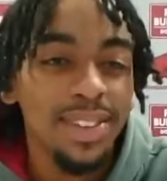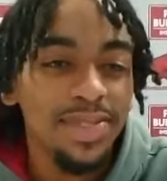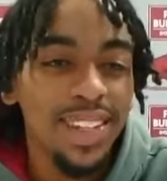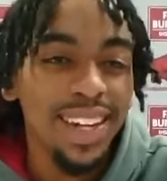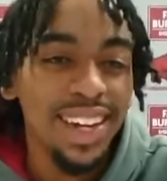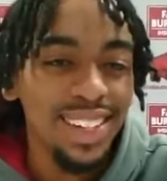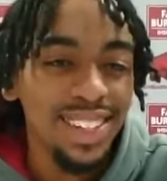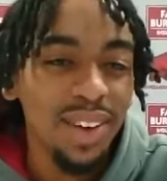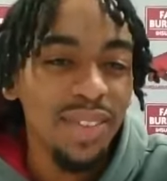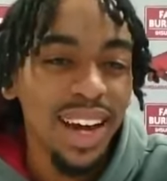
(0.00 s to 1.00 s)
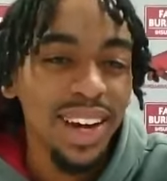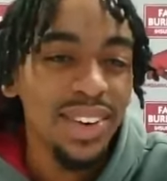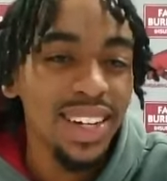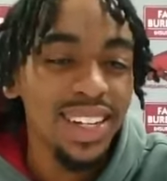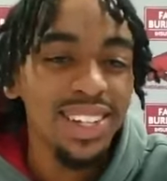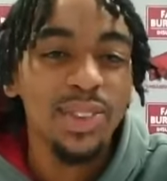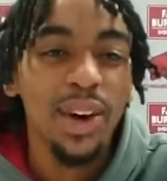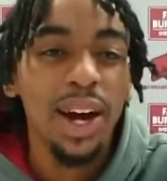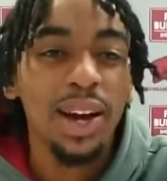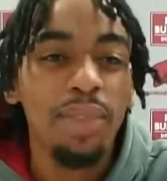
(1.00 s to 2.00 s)
Because nobody really is
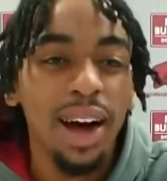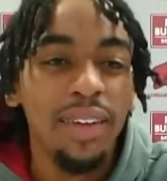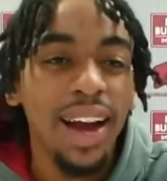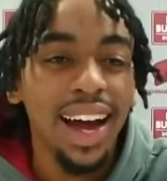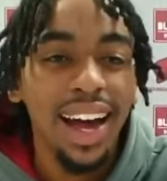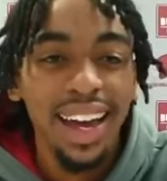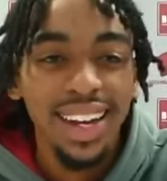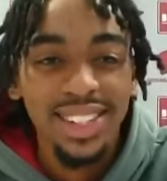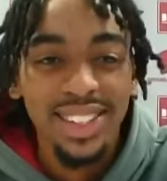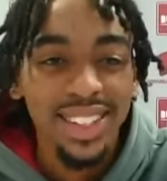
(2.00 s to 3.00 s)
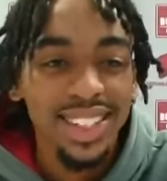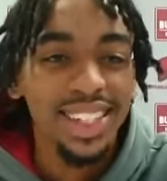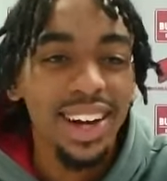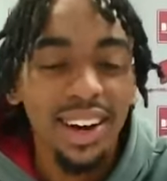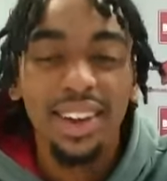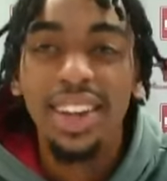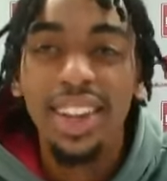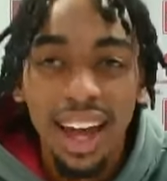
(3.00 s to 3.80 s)
worried about what I got injured, you know.